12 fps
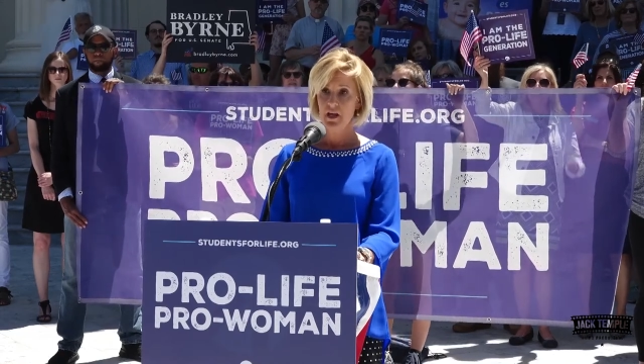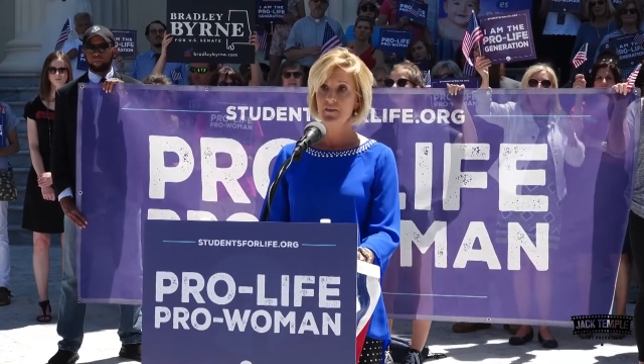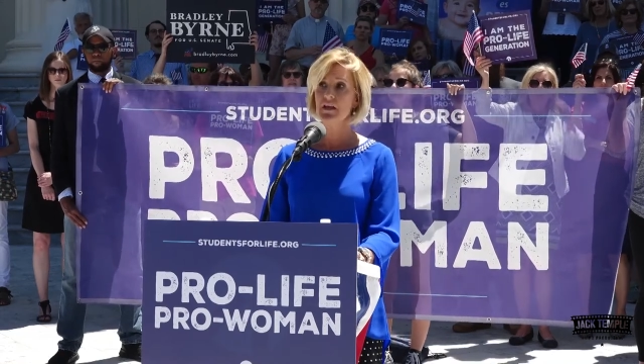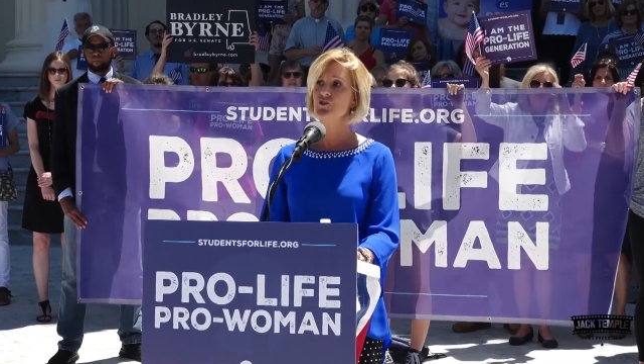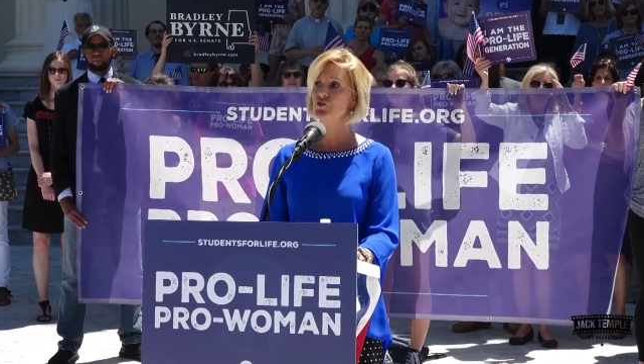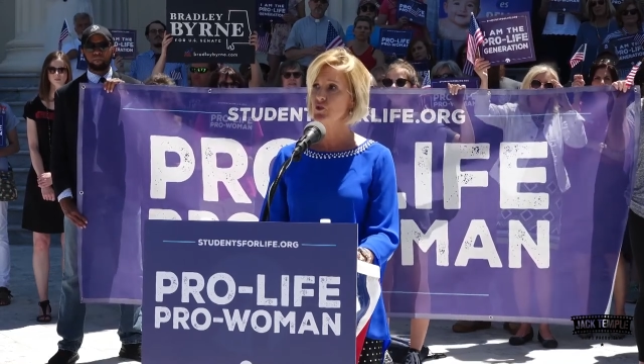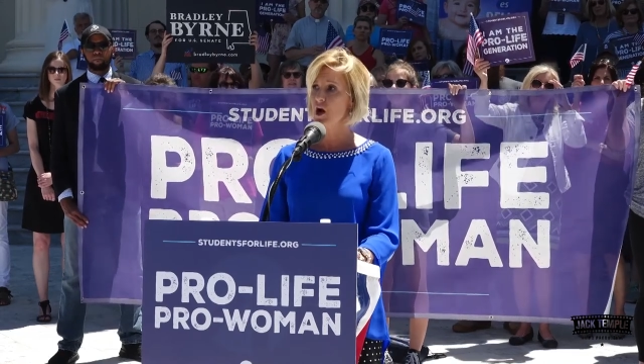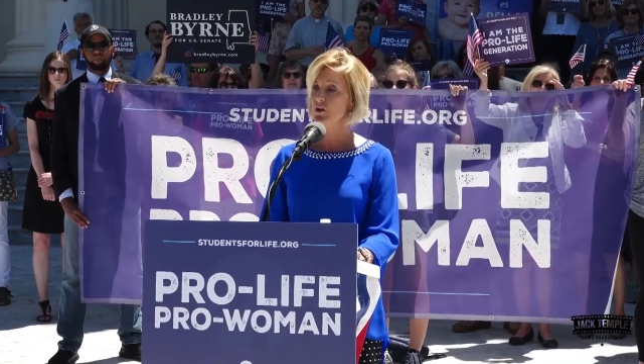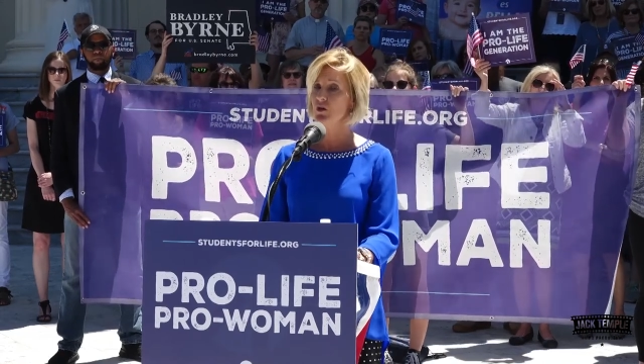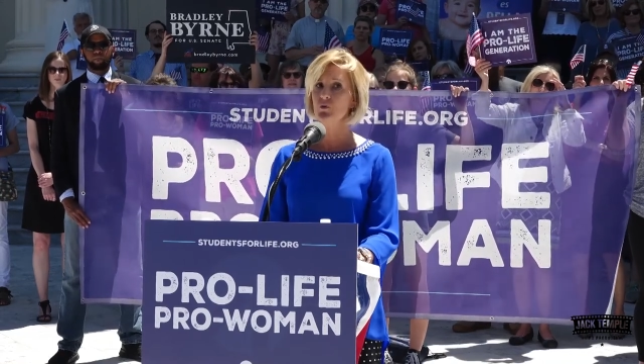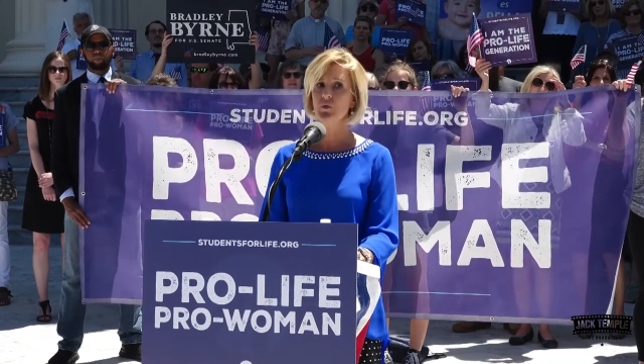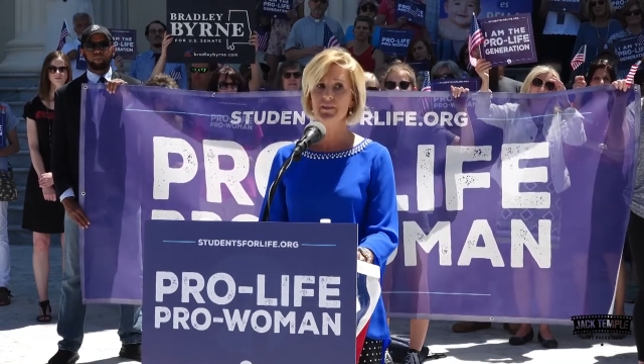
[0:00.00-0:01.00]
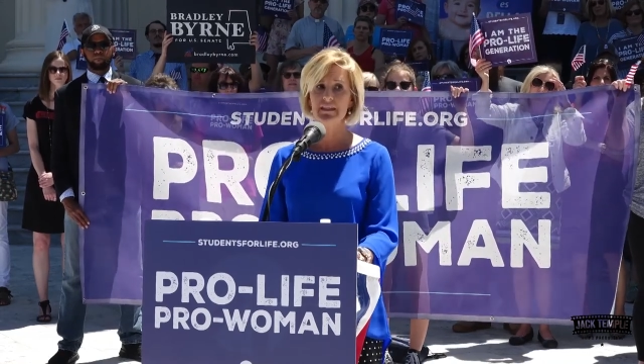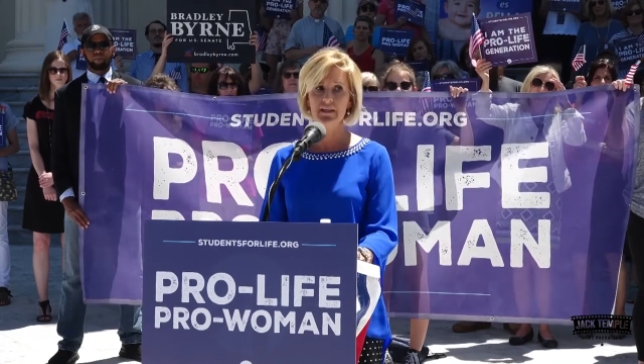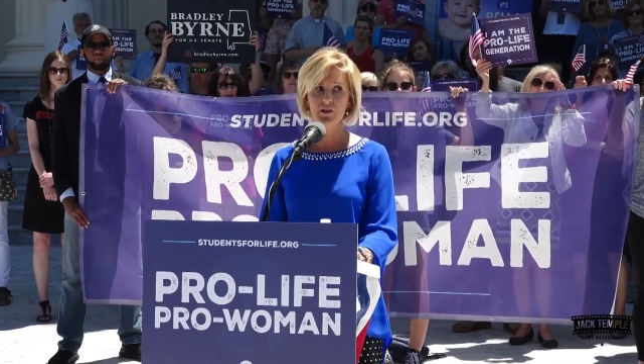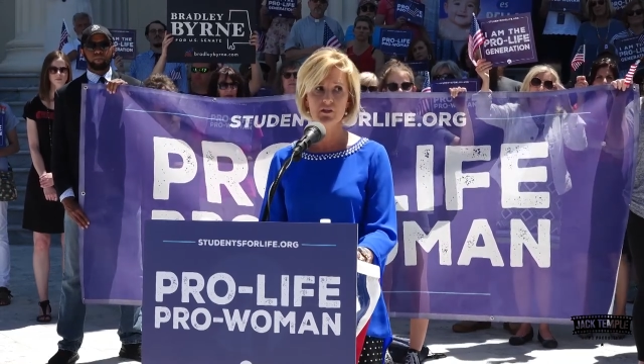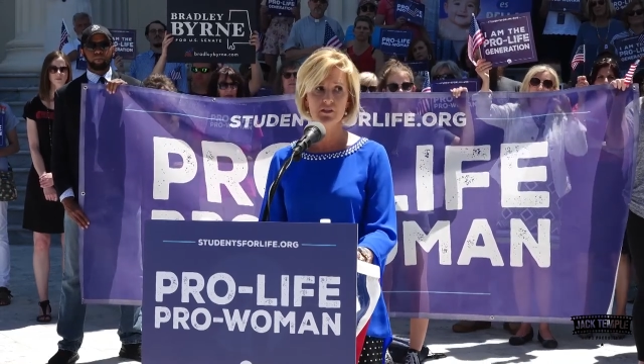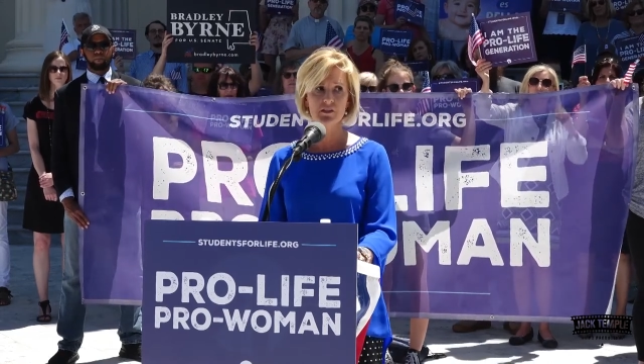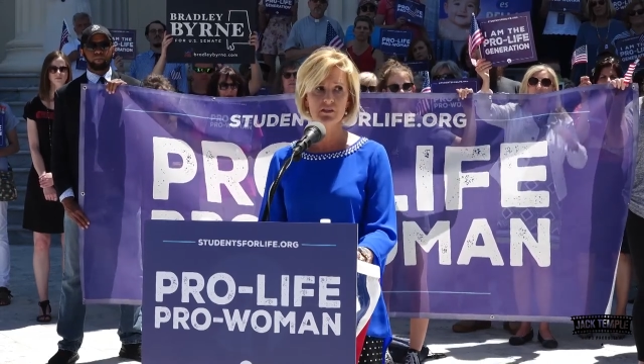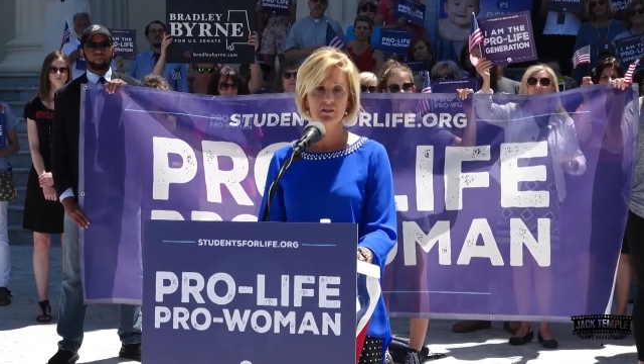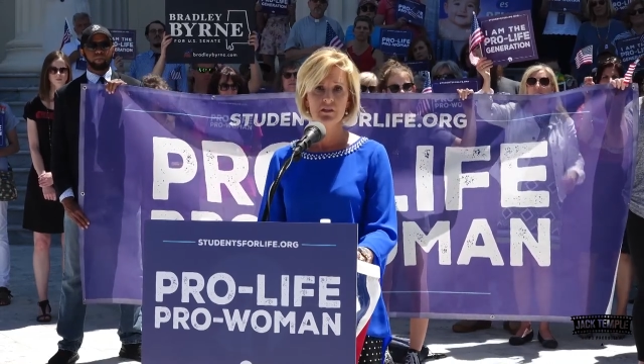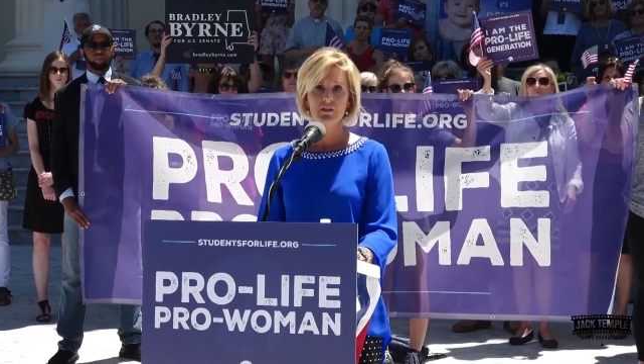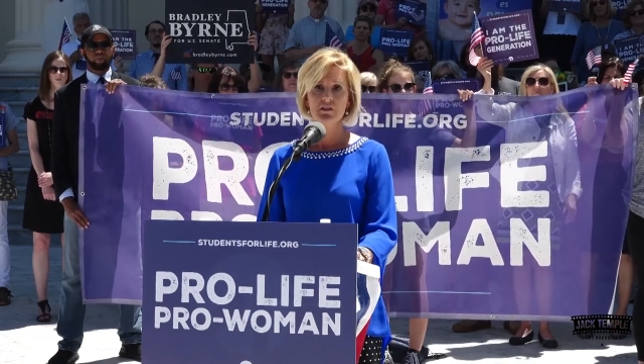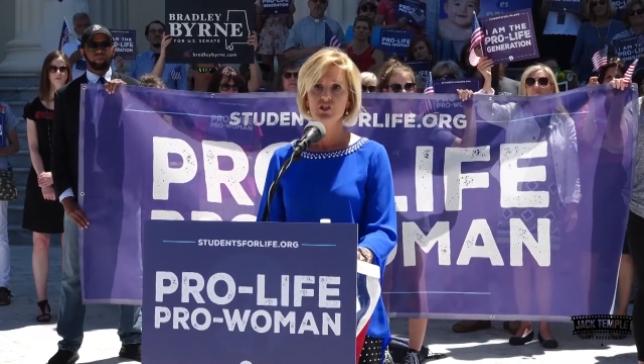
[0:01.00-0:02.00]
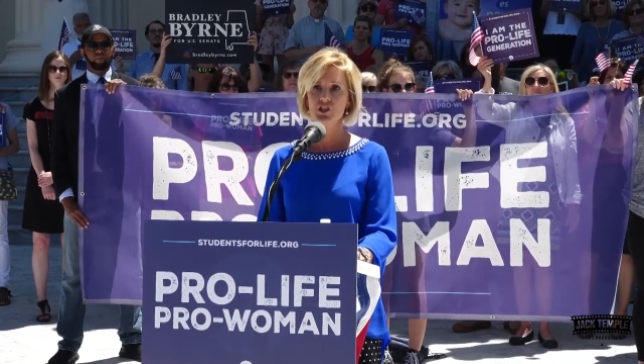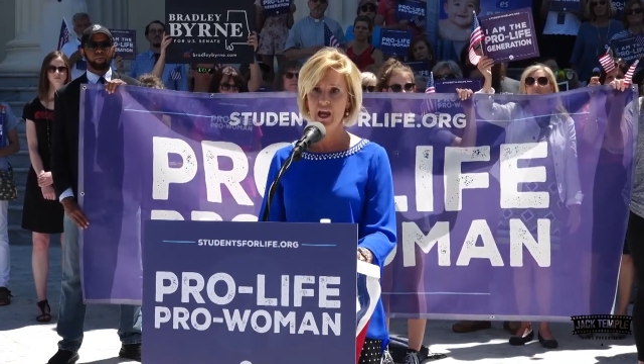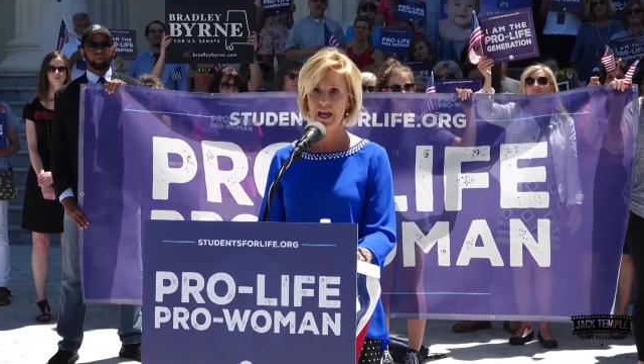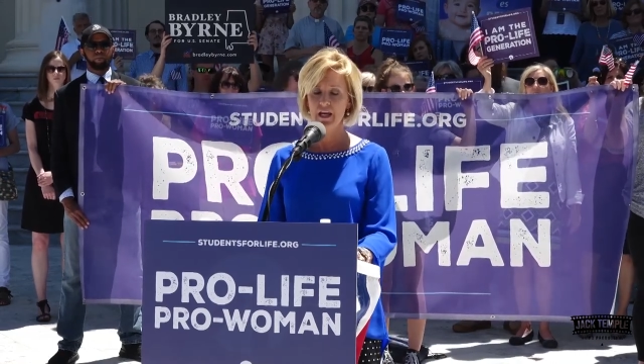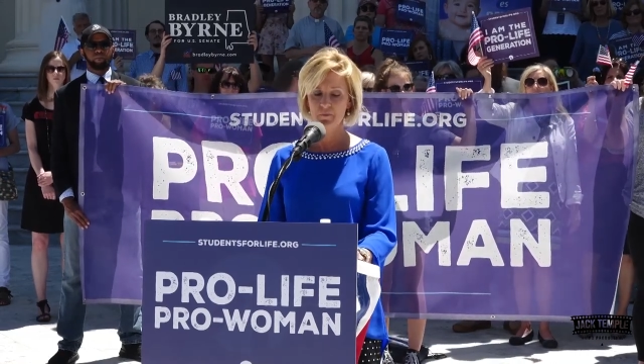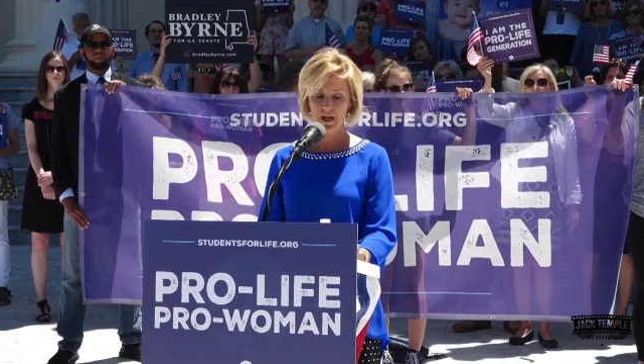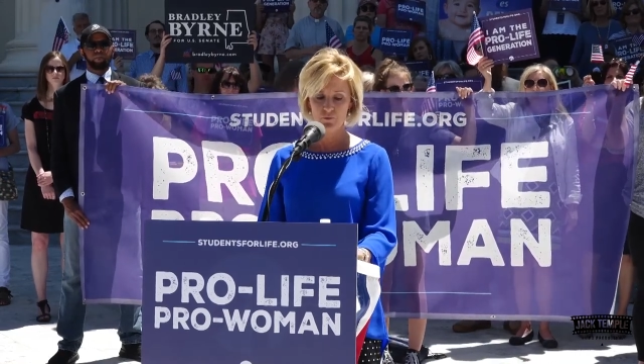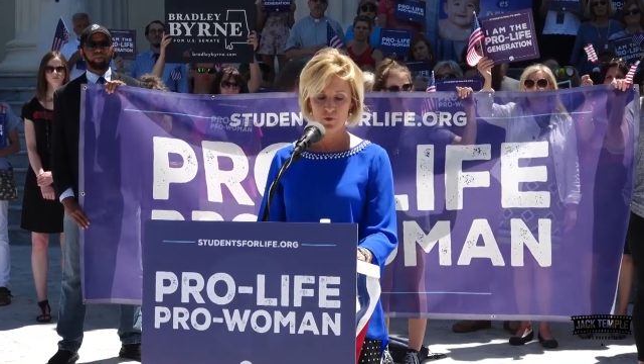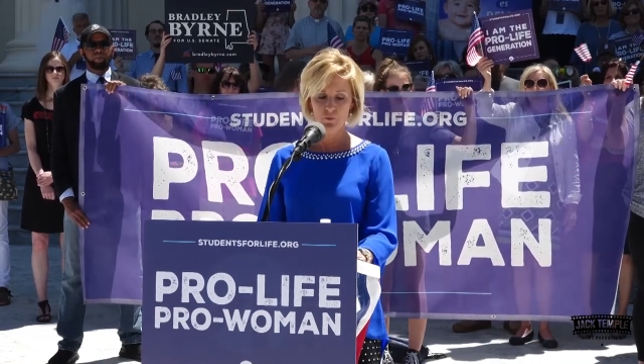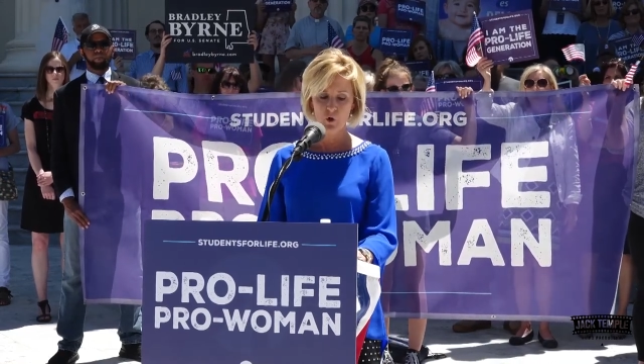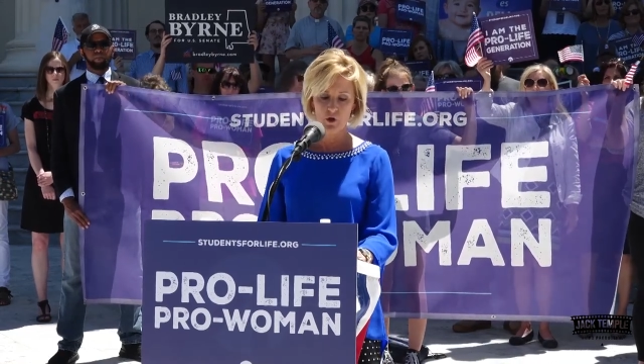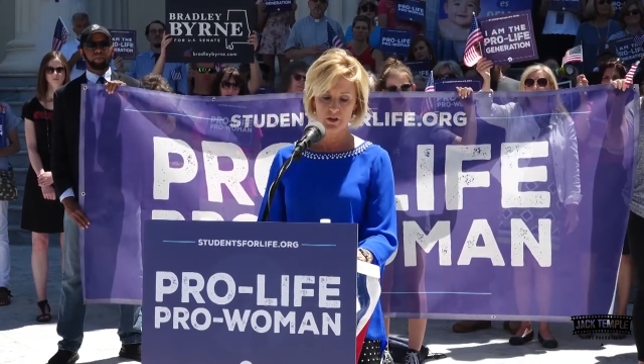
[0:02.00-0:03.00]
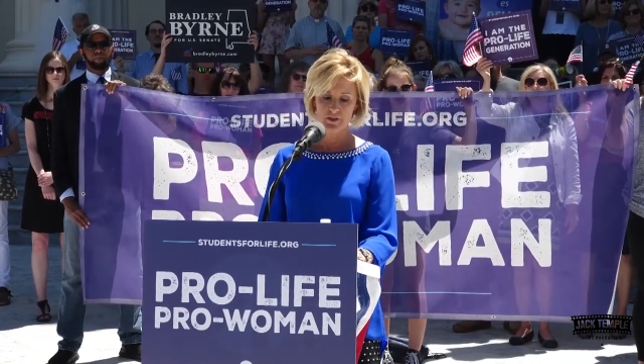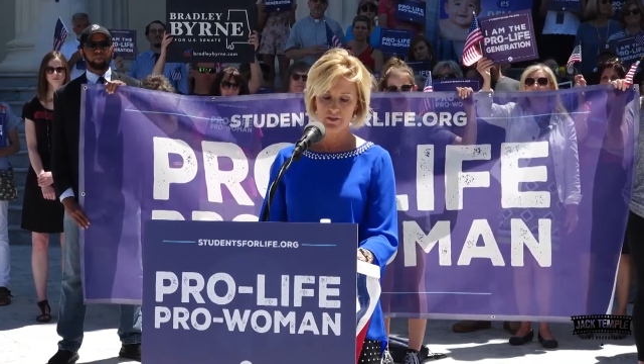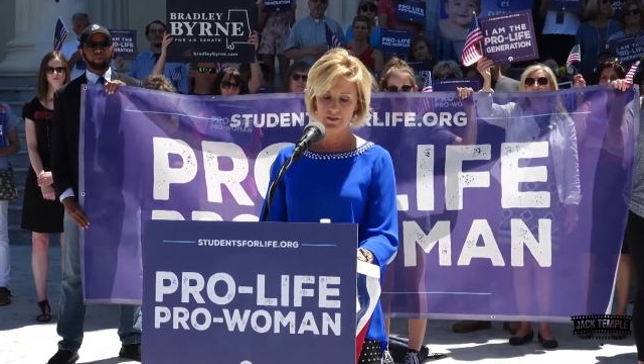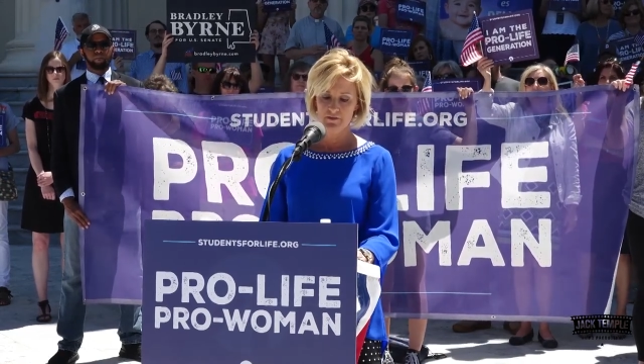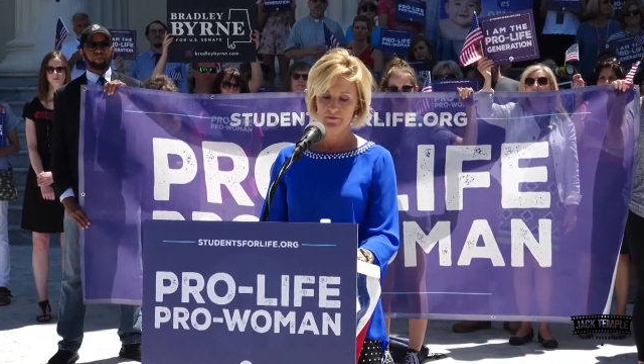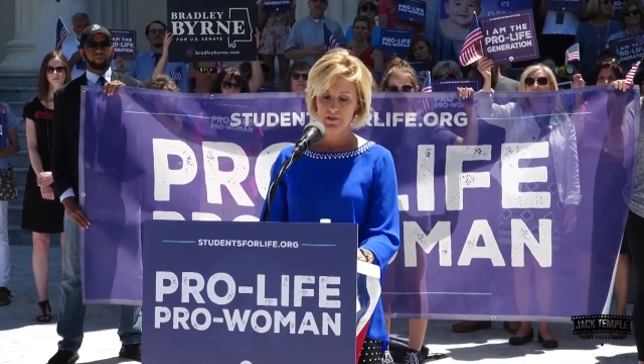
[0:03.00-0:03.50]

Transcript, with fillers: They struggle with guilt, shame, and remorse.